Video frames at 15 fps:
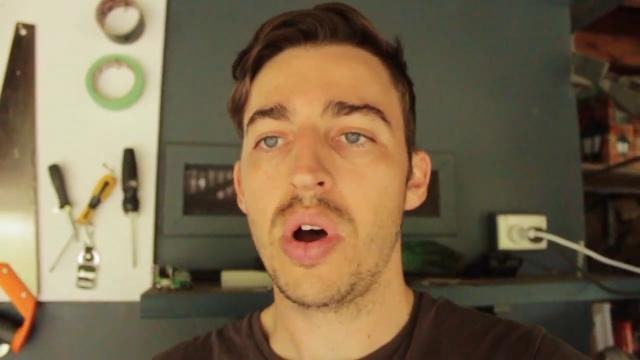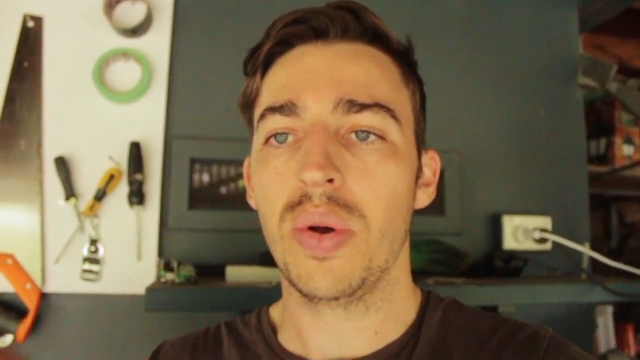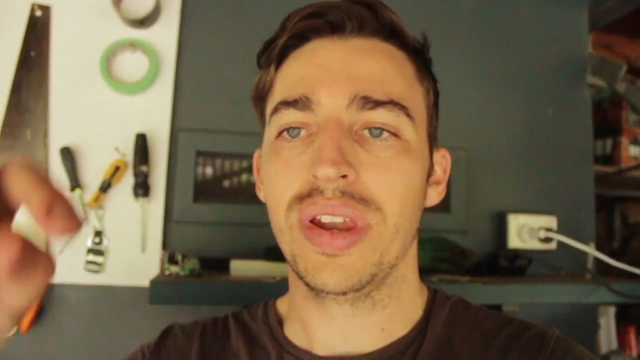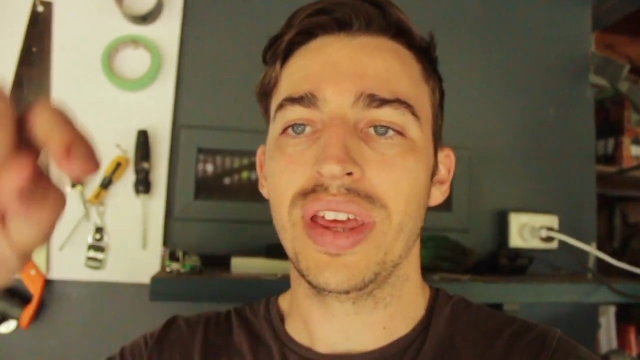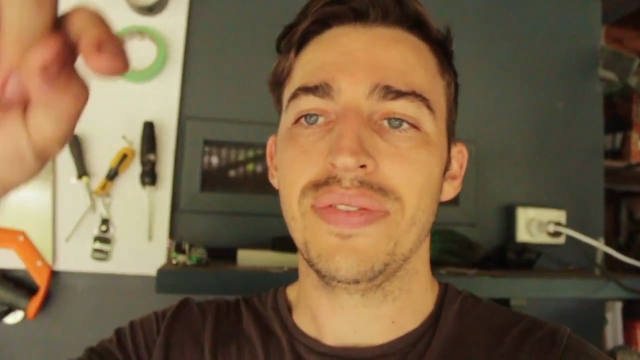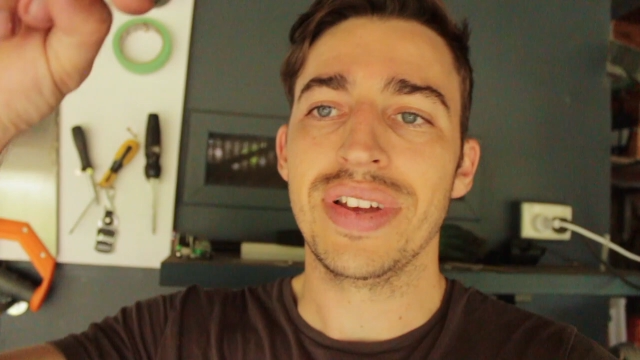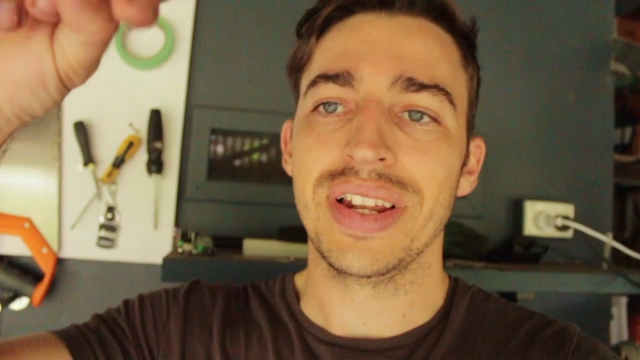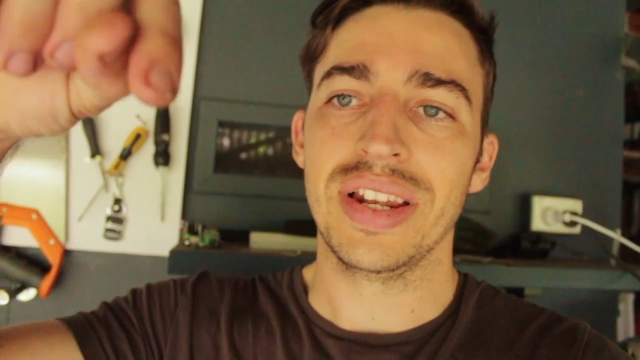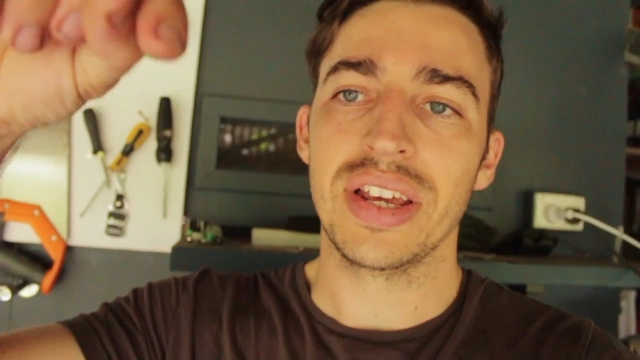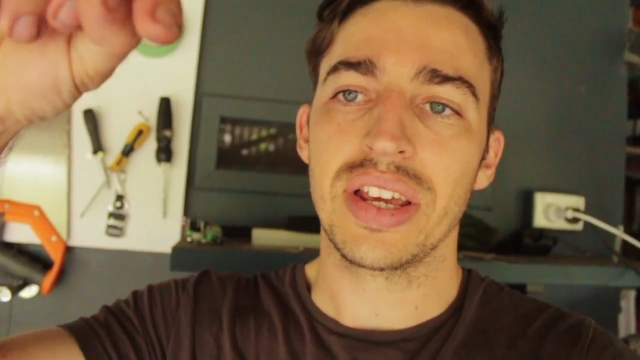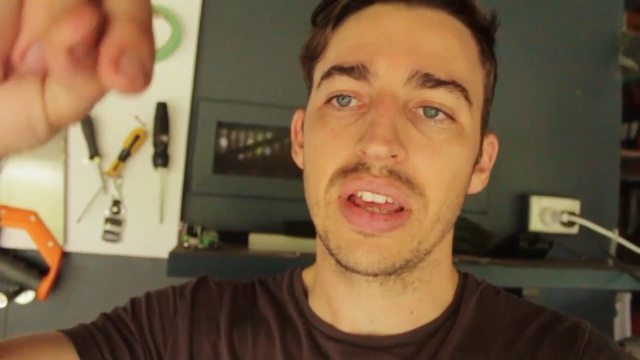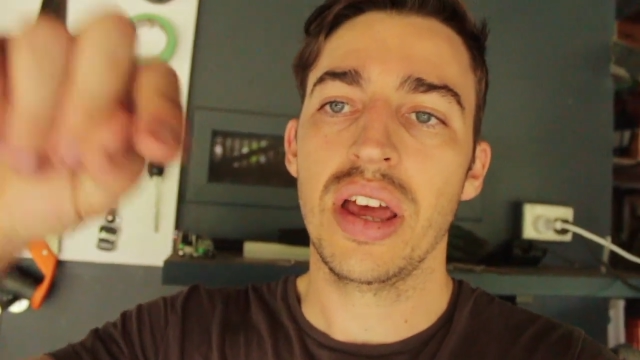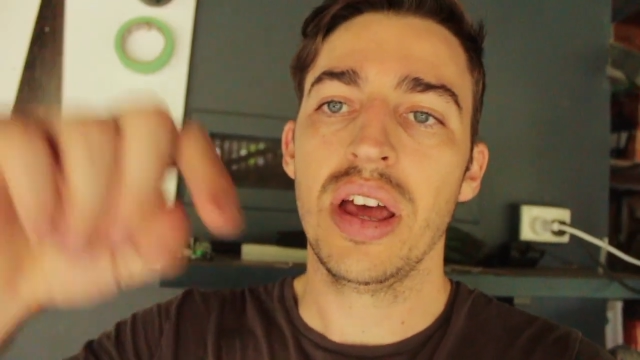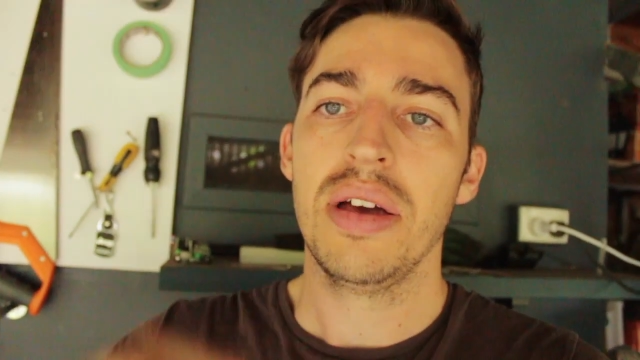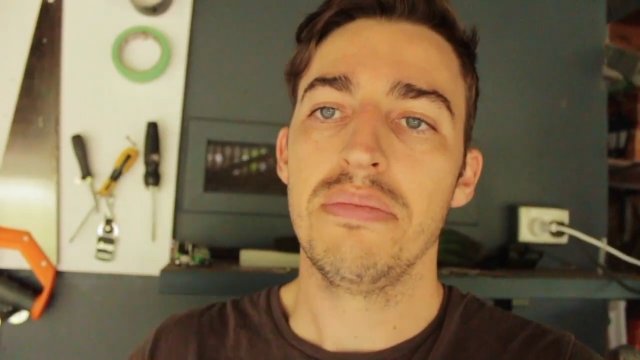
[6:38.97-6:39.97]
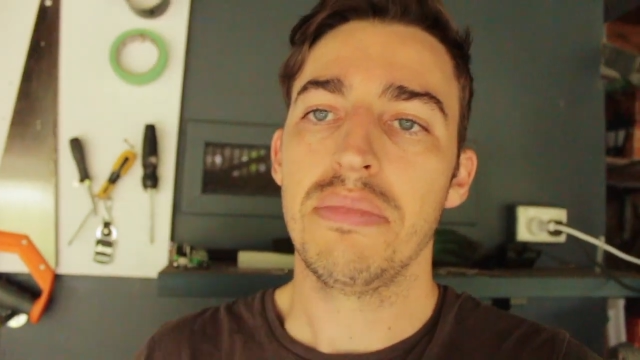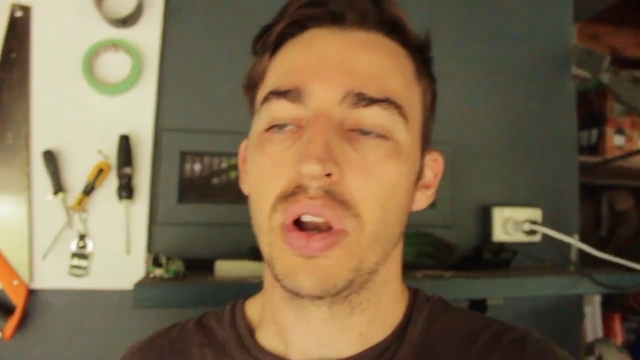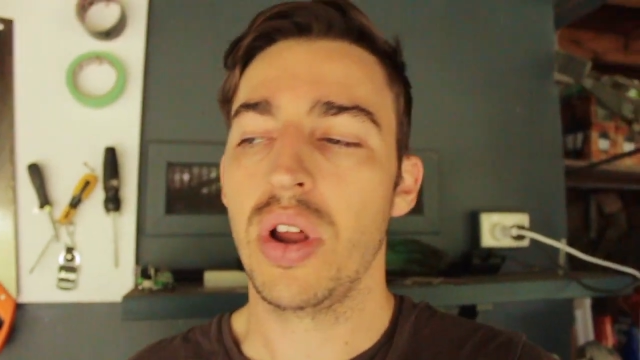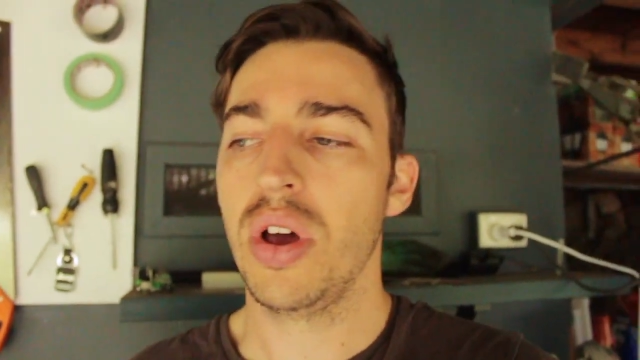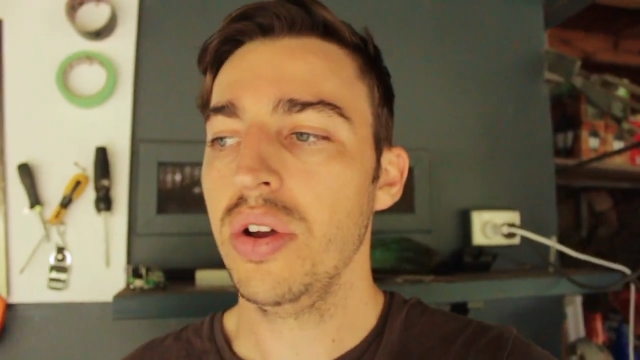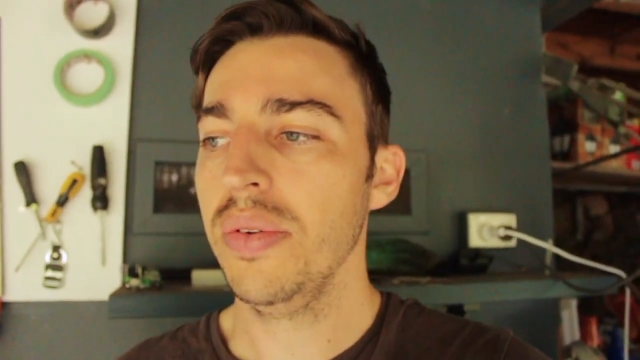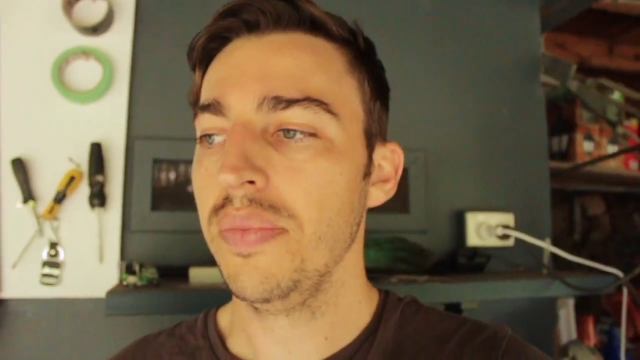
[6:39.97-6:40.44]
I'll leave a link
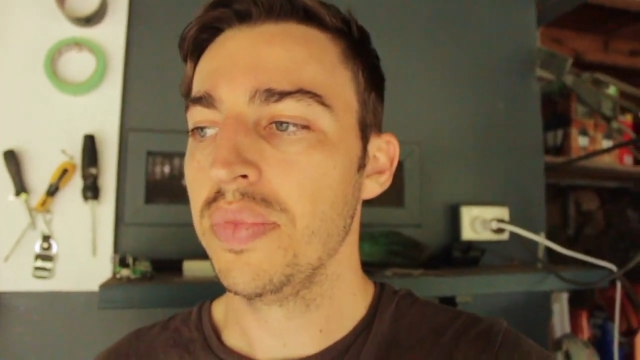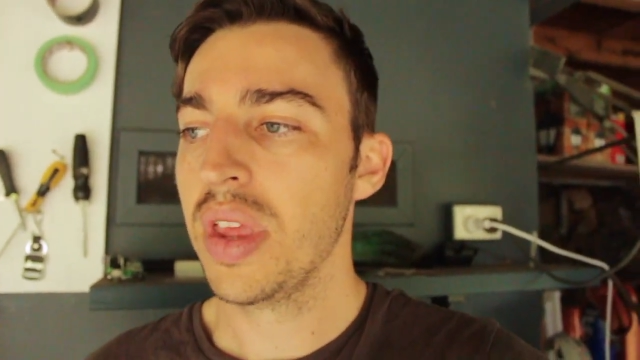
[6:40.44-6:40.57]
below.